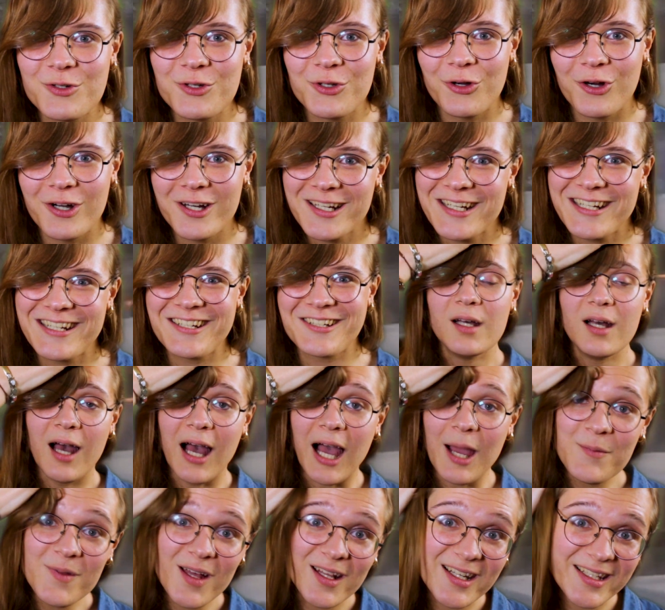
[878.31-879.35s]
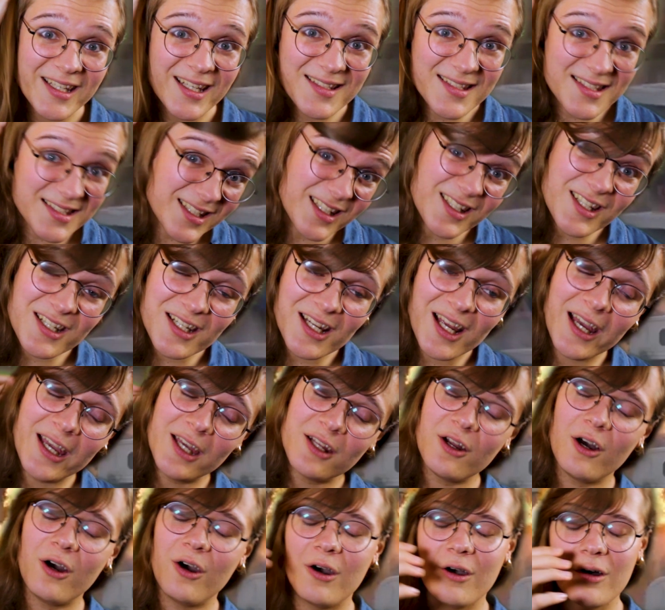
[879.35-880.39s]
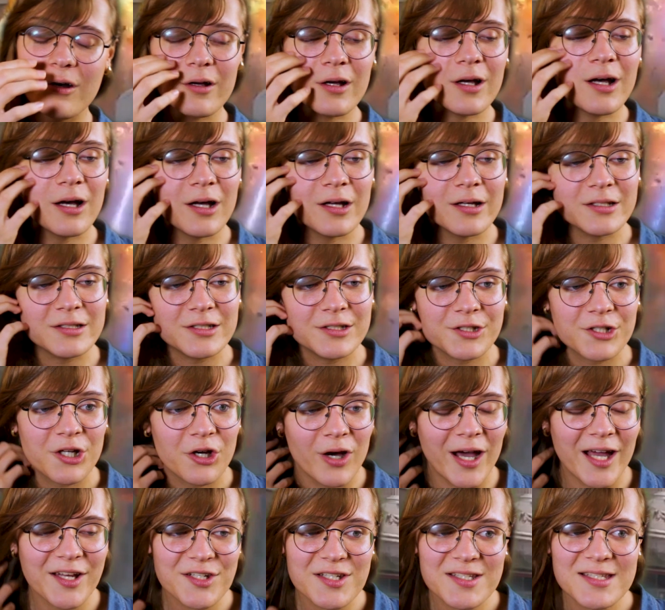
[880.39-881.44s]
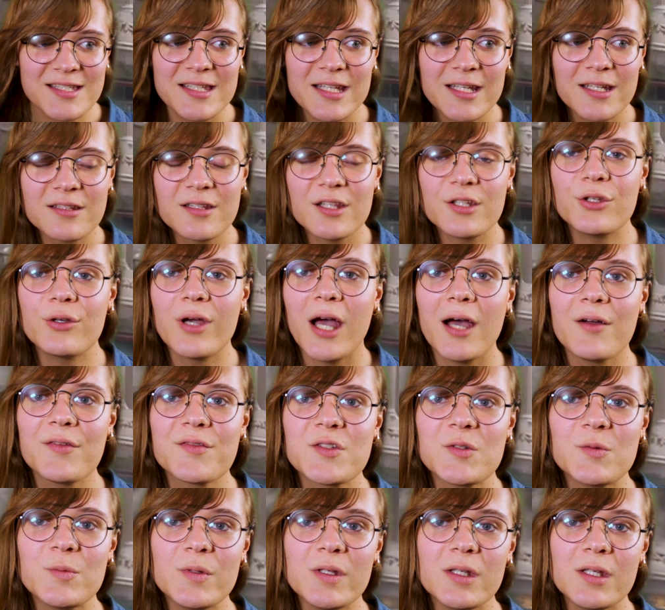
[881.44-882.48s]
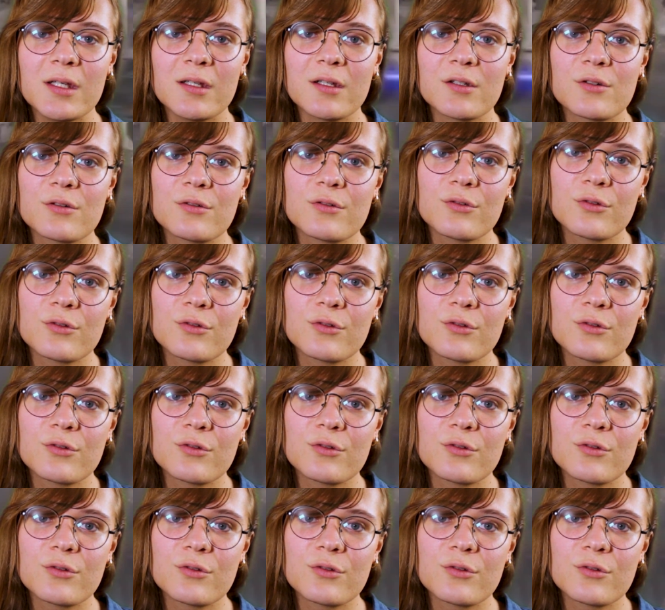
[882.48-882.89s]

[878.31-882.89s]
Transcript: New York. I'm not against CGI at all. Uh, you know, I just think that you have to be